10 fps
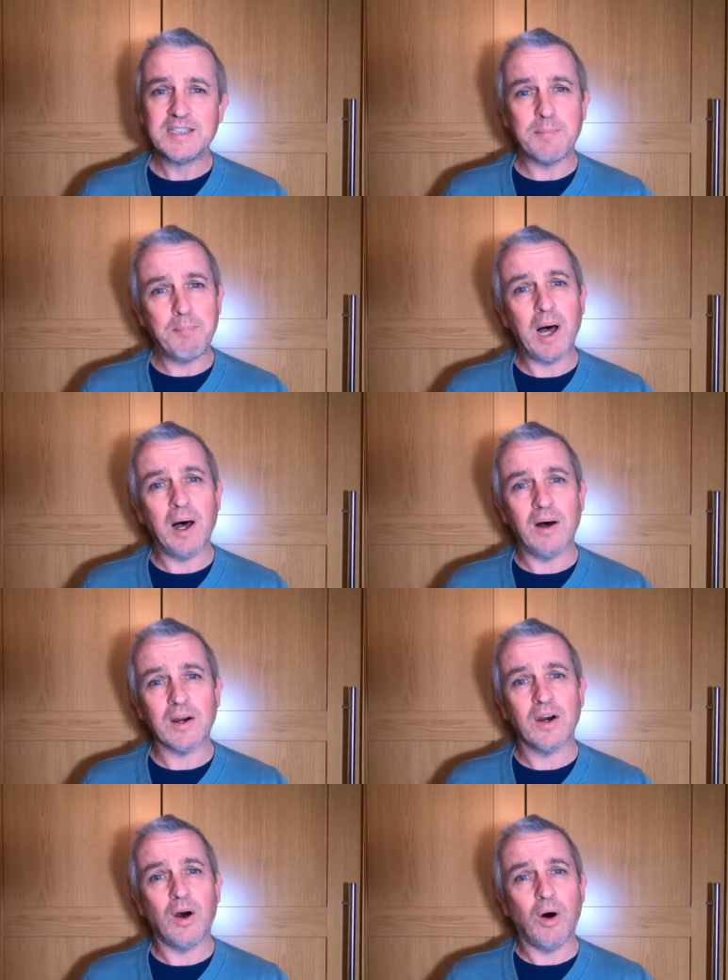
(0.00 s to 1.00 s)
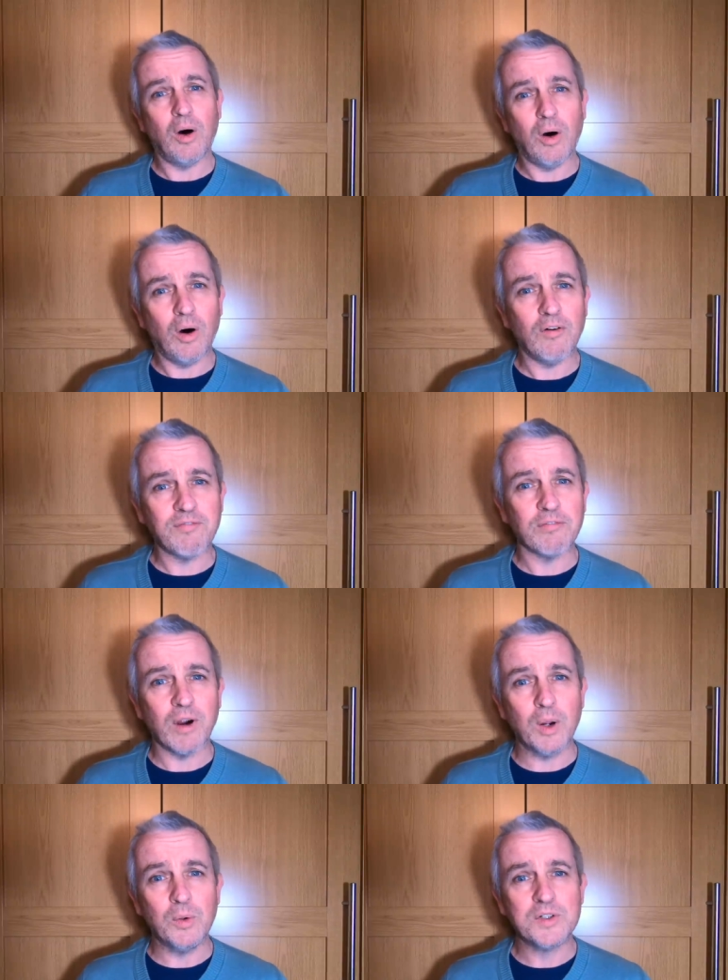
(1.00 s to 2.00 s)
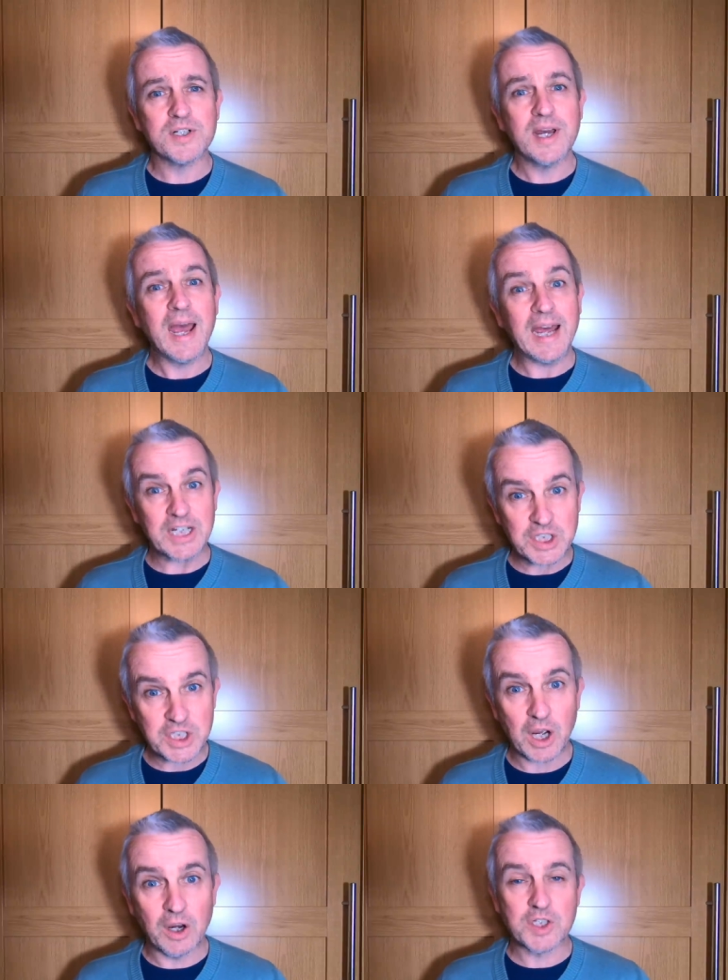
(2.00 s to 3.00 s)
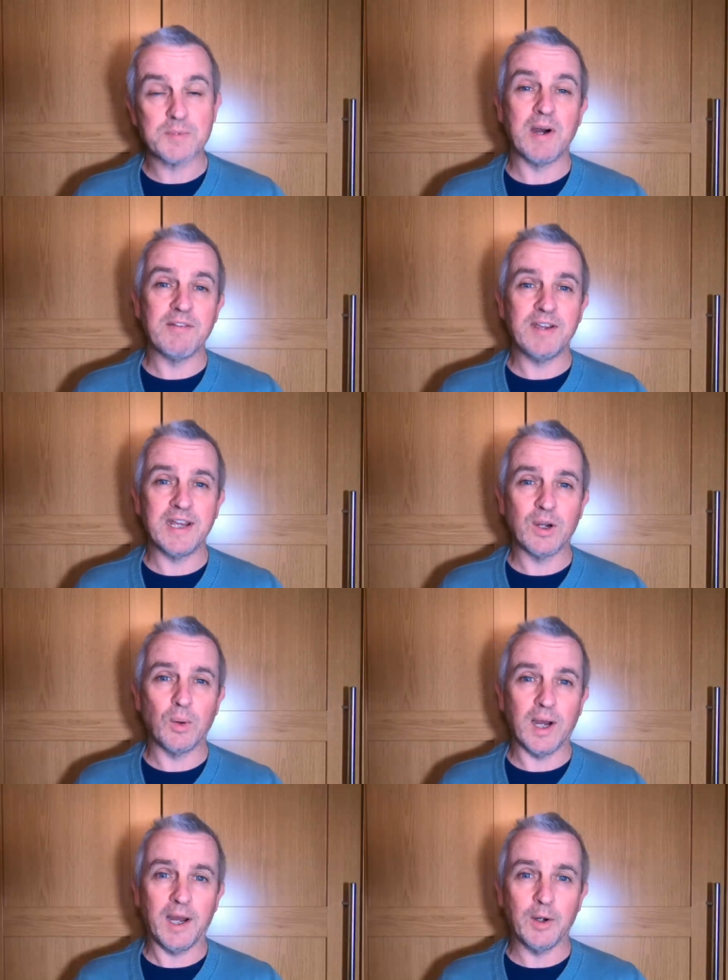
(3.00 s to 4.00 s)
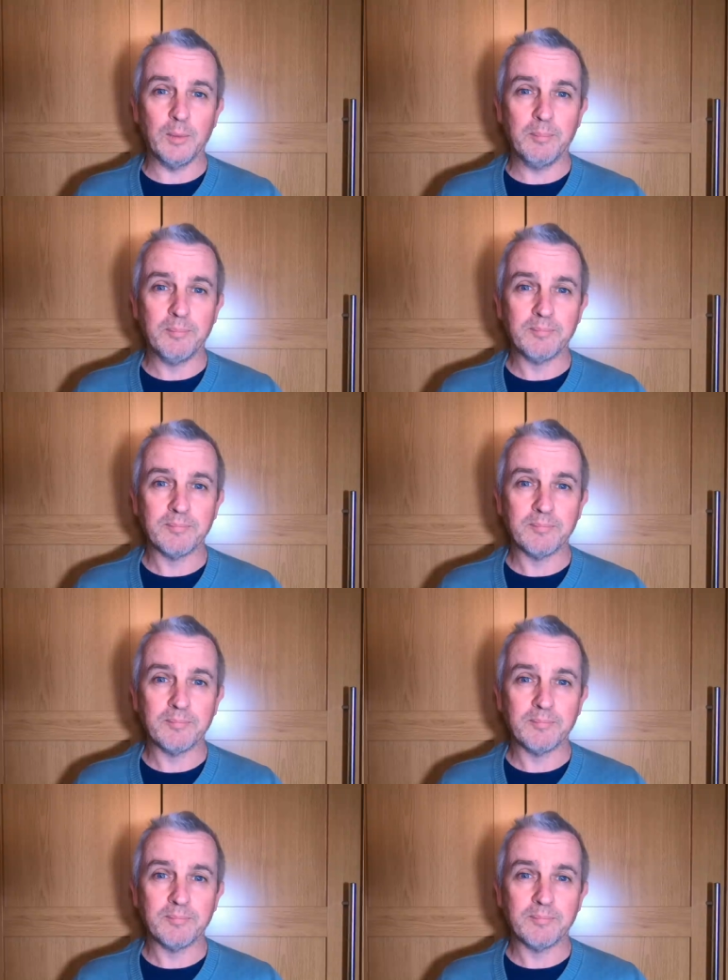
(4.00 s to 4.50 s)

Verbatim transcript: to park off-road and charge my vehicle at home.